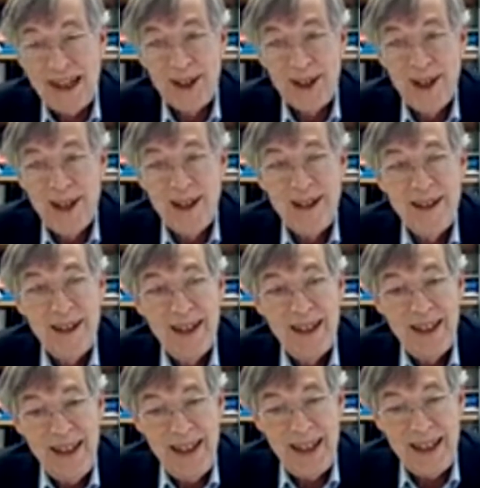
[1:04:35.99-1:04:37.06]
occurred
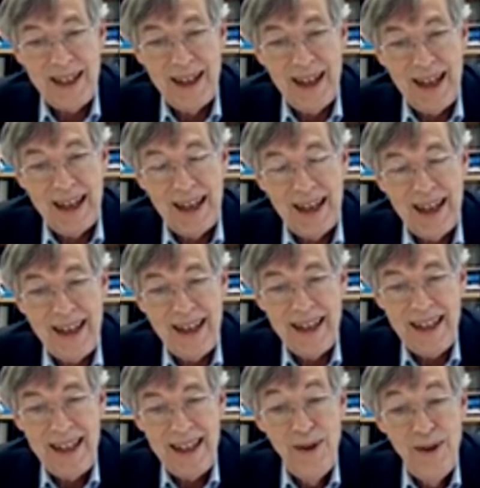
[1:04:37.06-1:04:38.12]
in
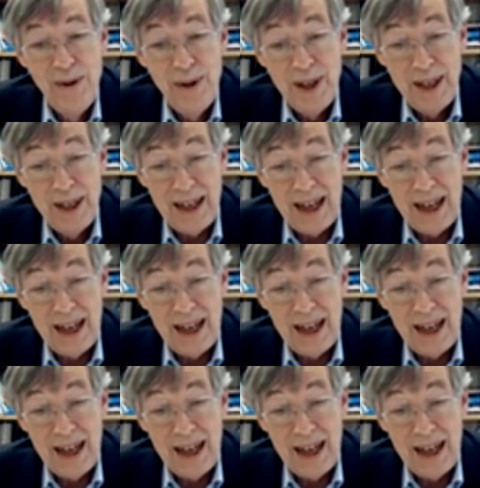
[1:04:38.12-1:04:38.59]
EU